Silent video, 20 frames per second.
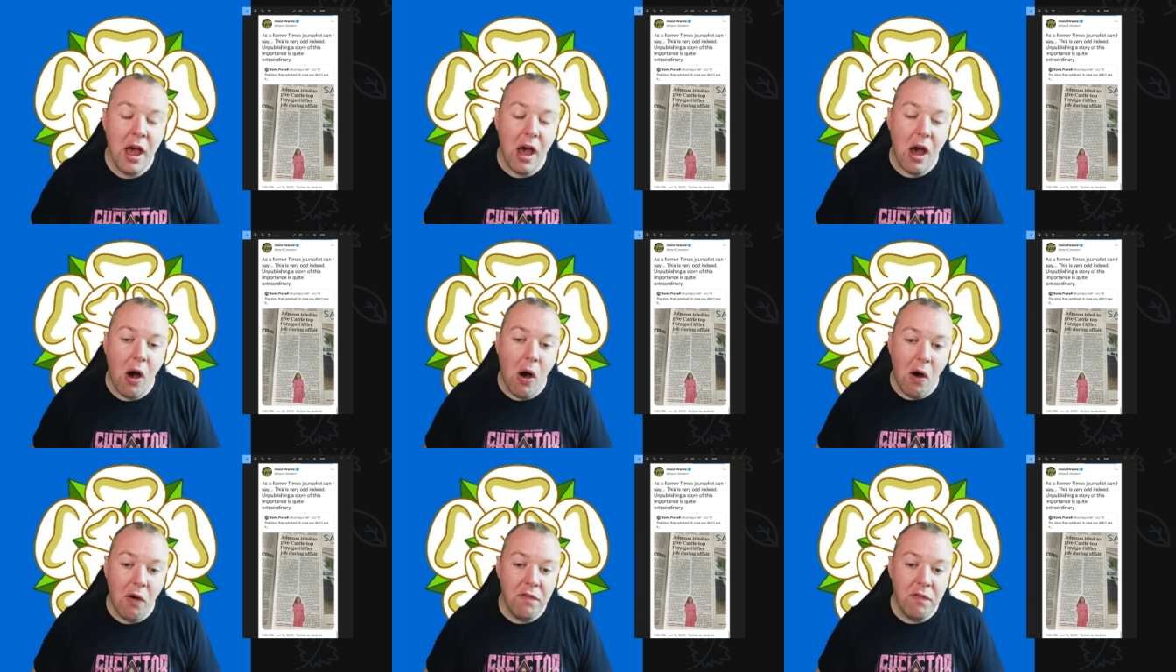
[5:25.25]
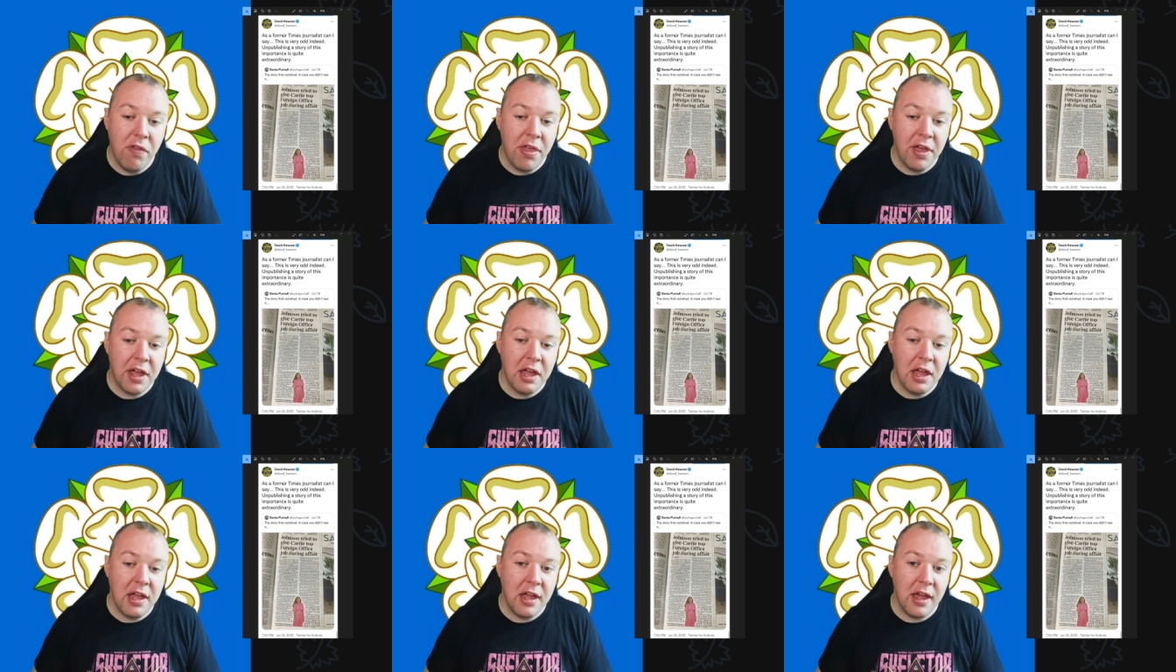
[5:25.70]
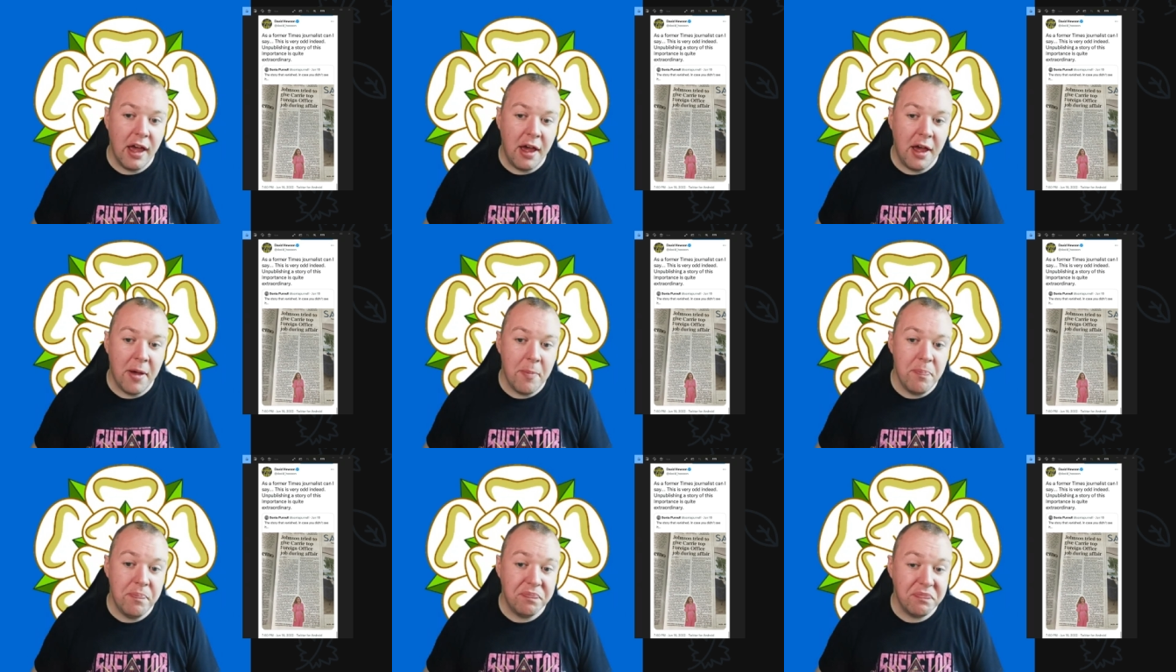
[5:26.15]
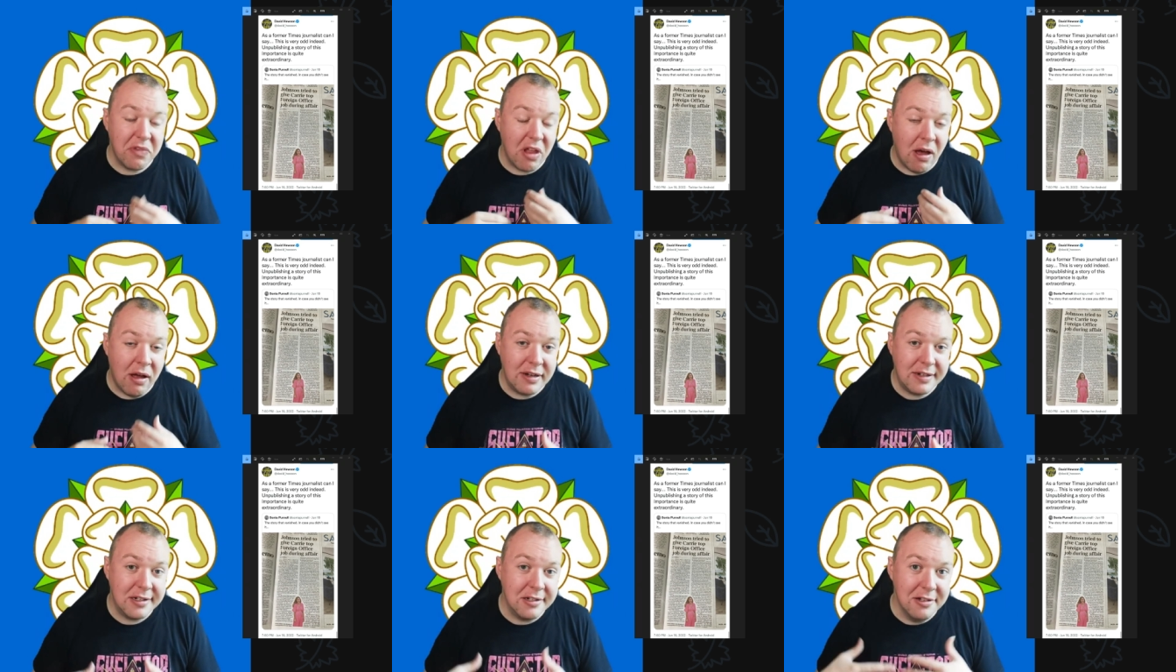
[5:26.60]
of the
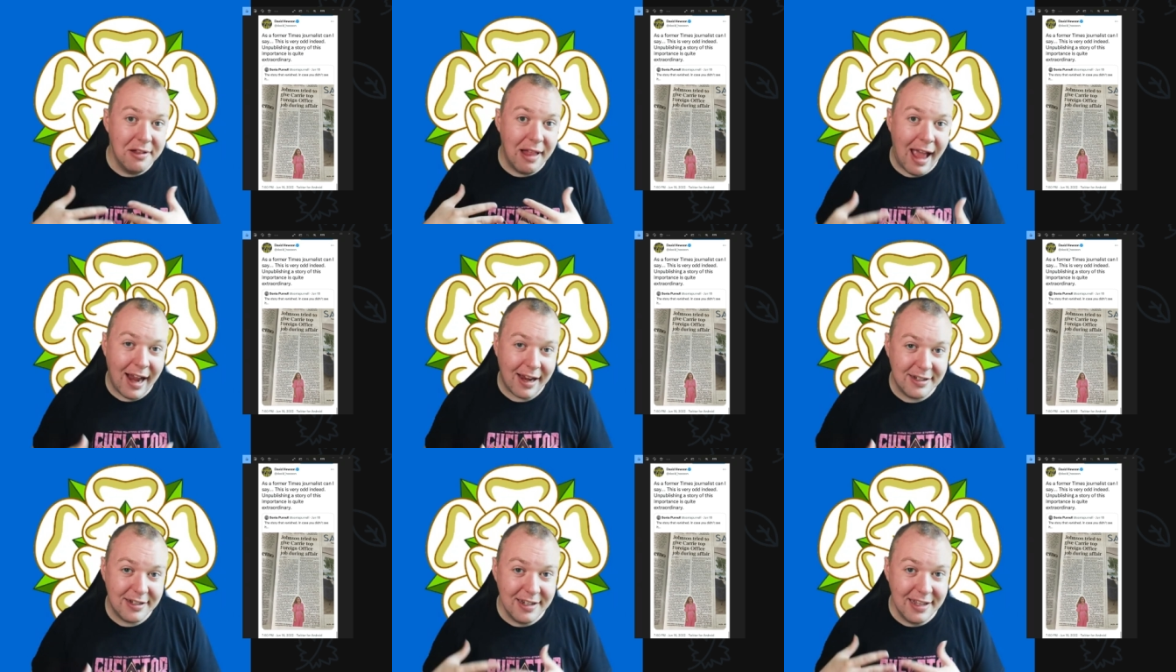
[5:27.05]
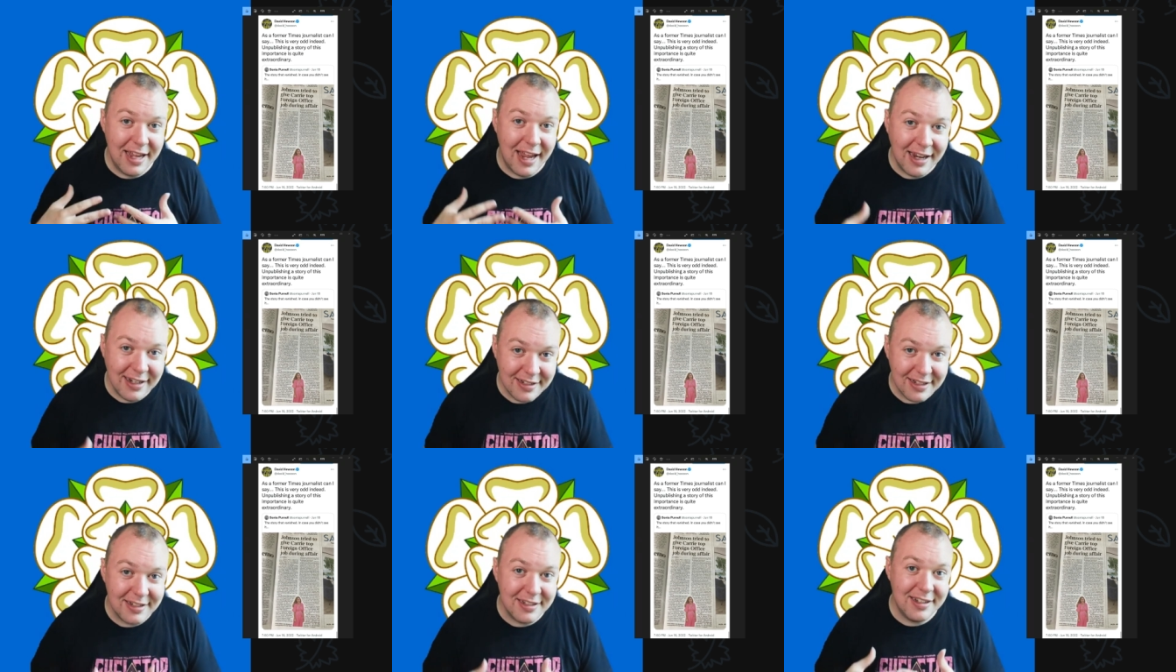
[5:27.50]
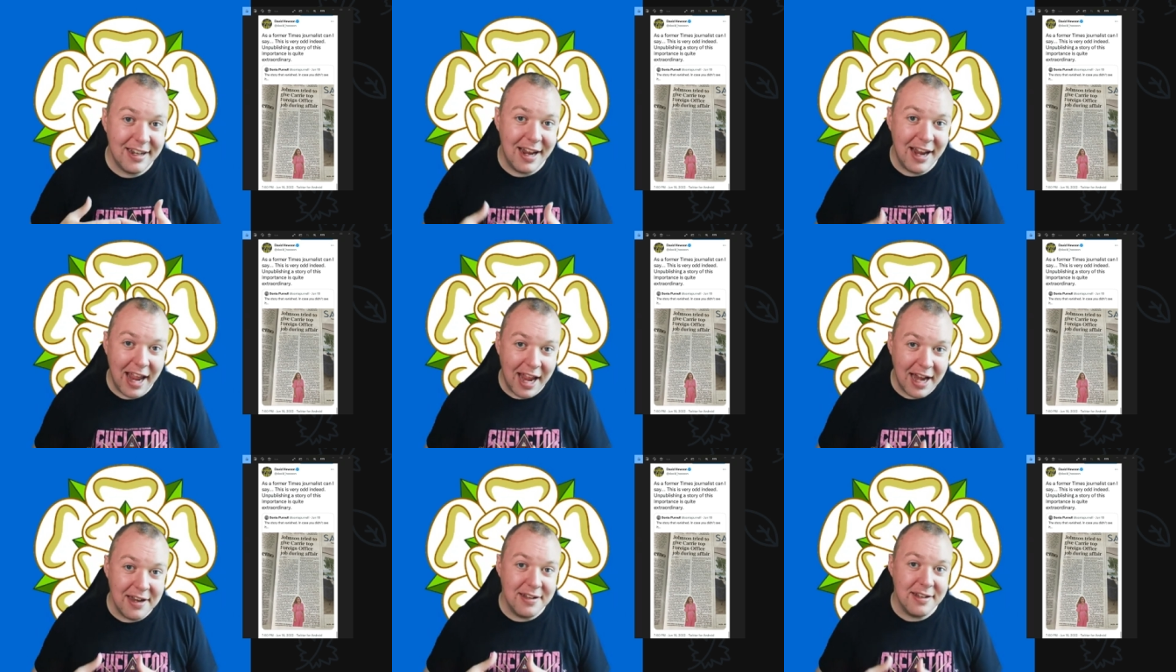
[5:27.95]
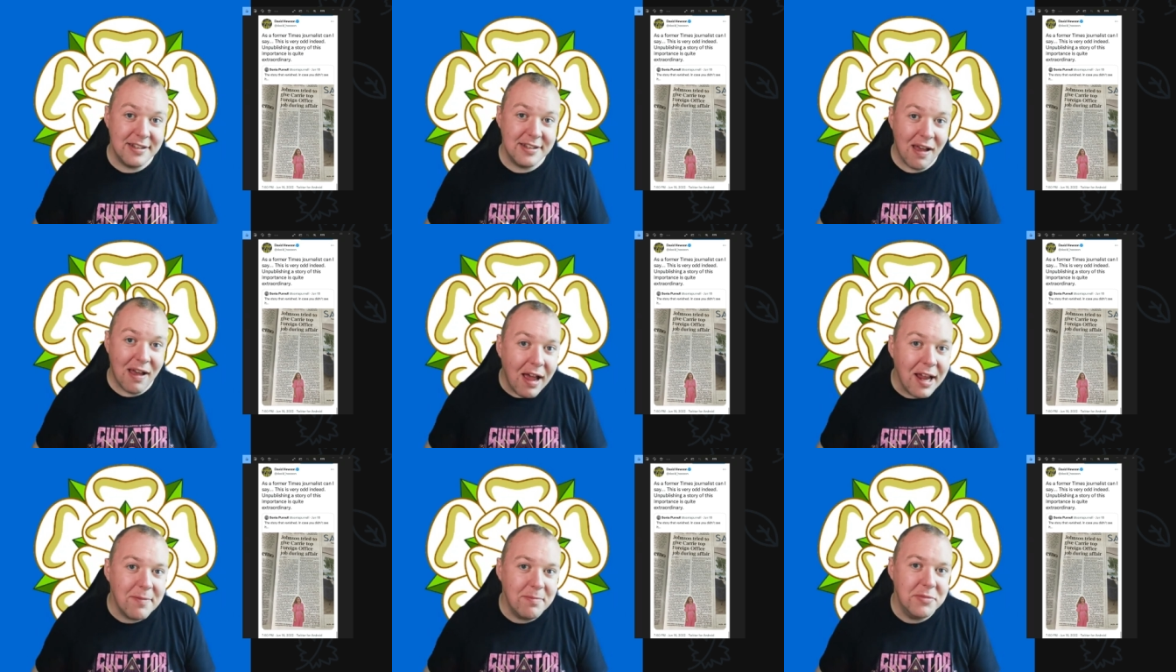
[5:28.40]
article actually existing in the
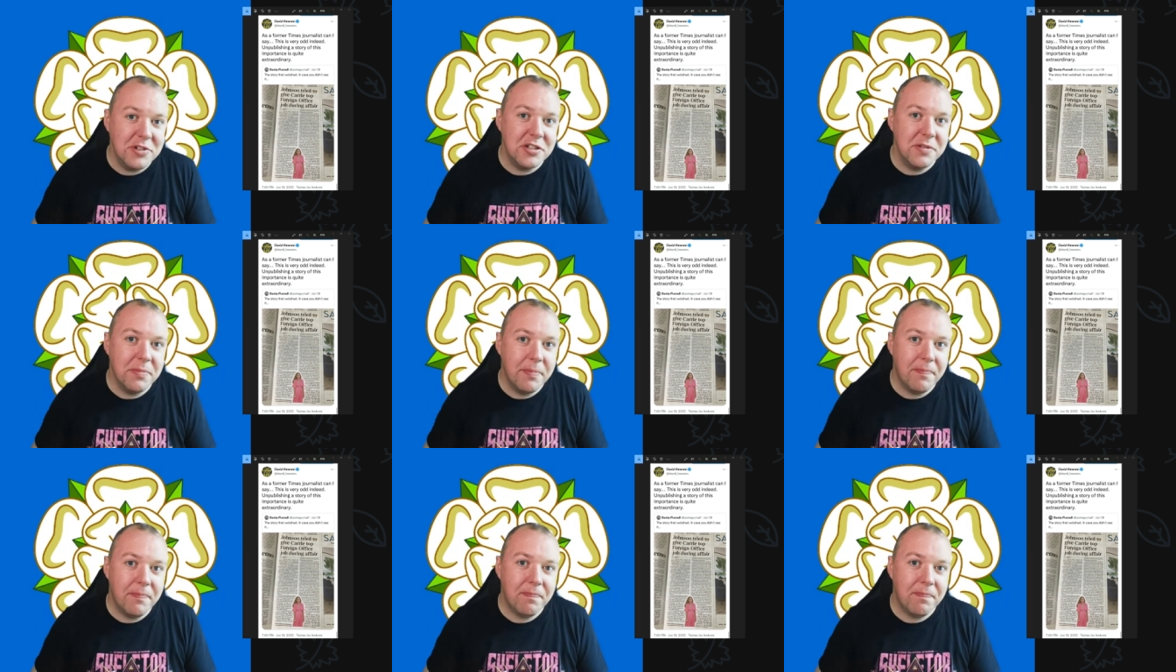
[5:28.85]
Times.